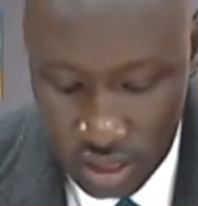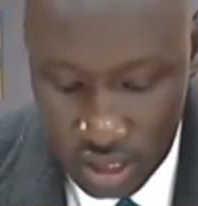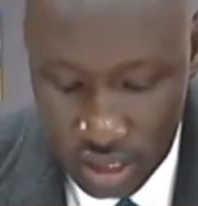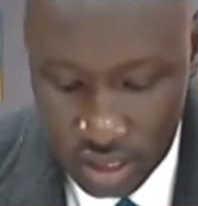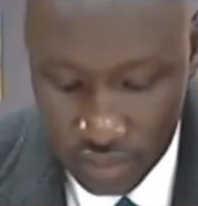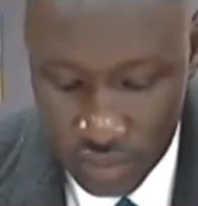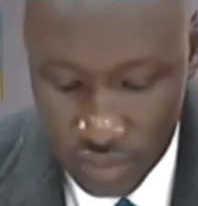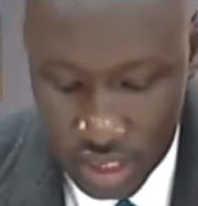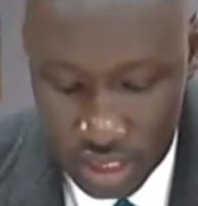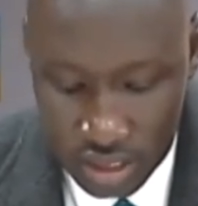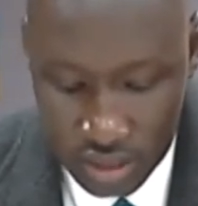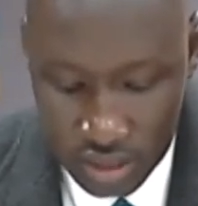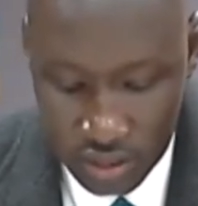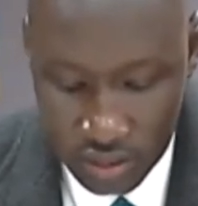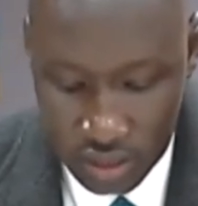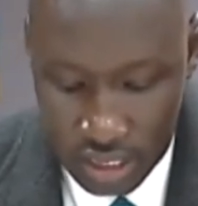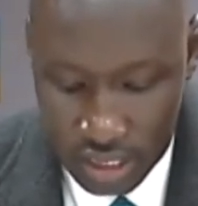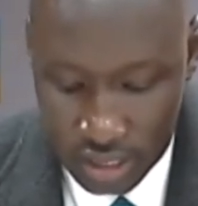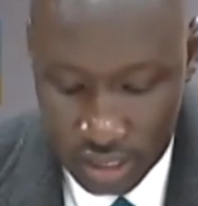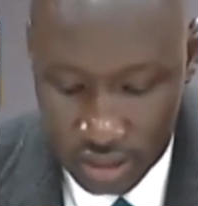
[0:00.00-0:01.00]
community
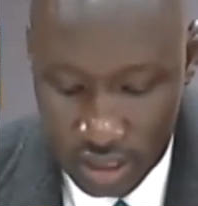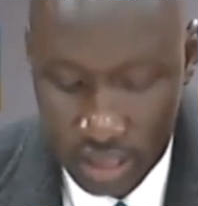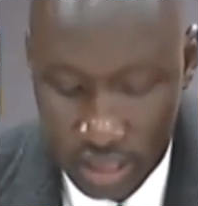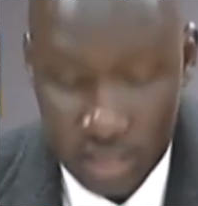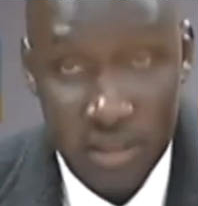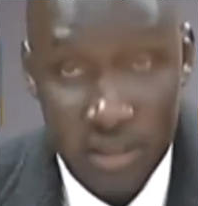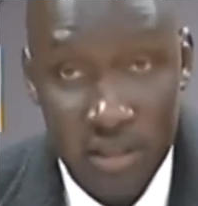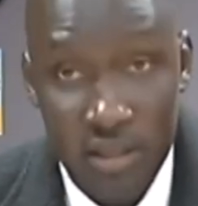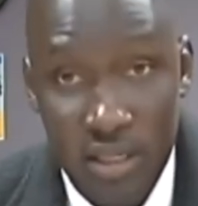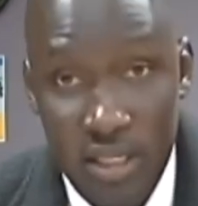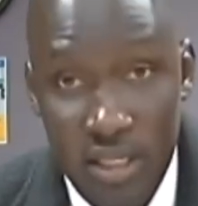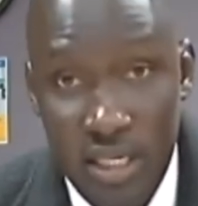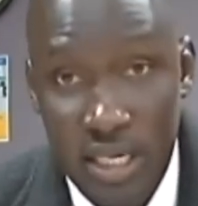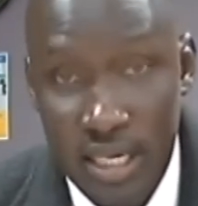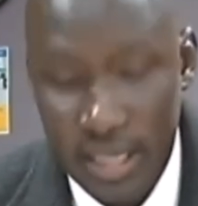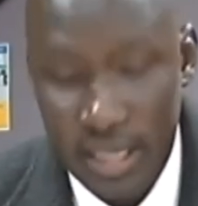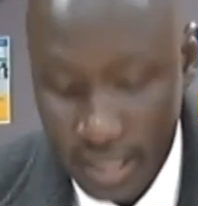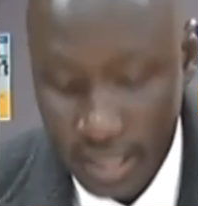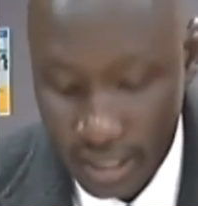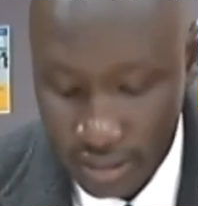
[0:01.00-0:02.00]
organizations,
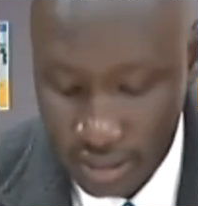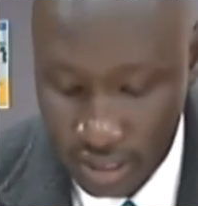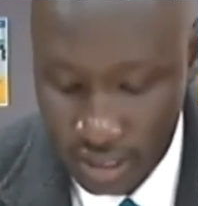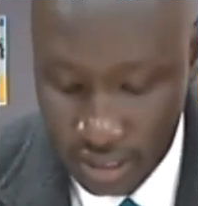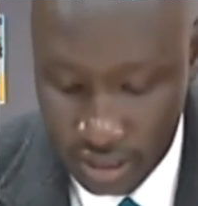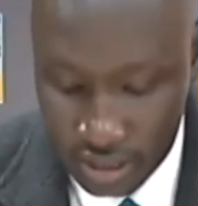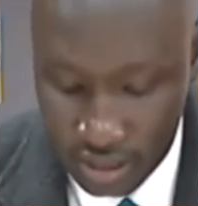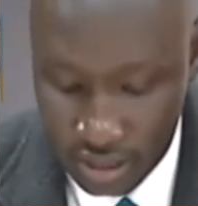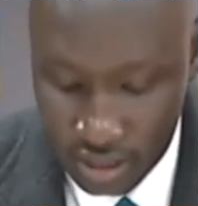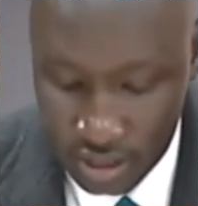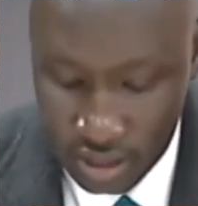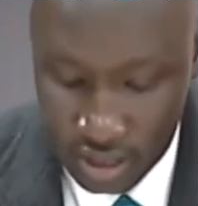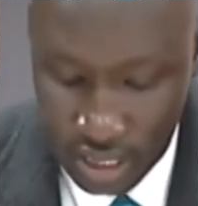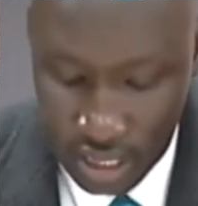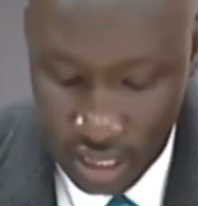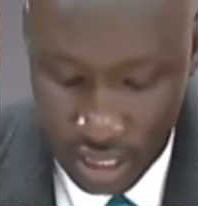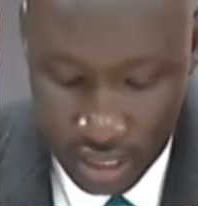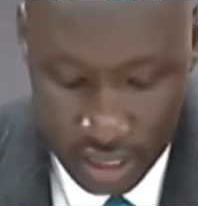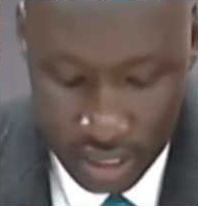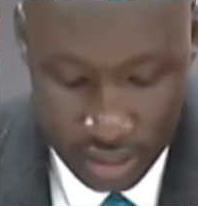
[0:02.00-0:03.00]
and ethnic
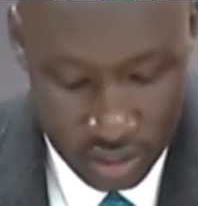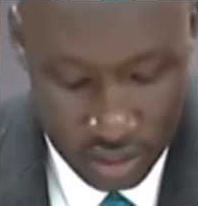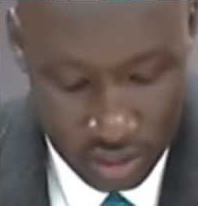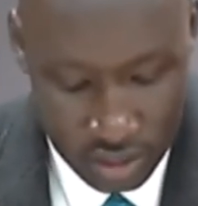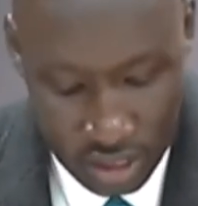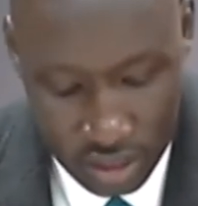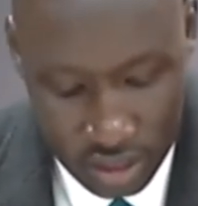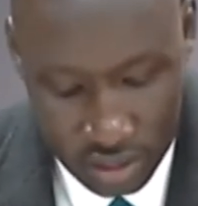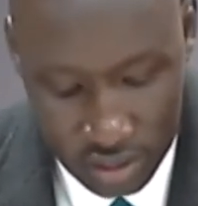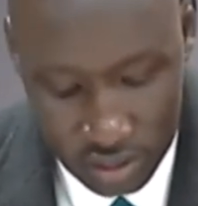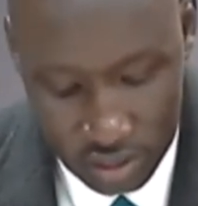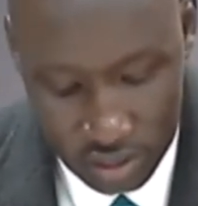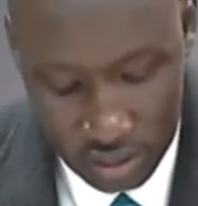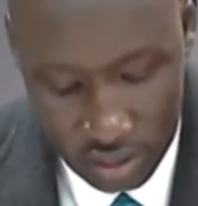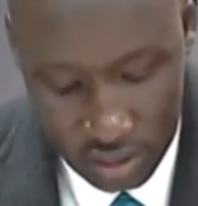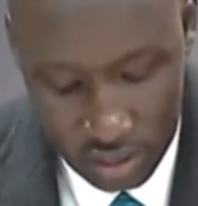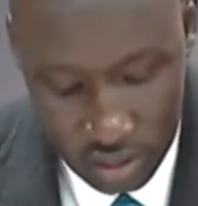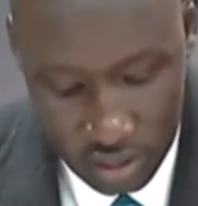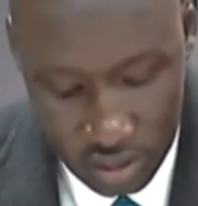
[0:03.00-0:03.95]
associations.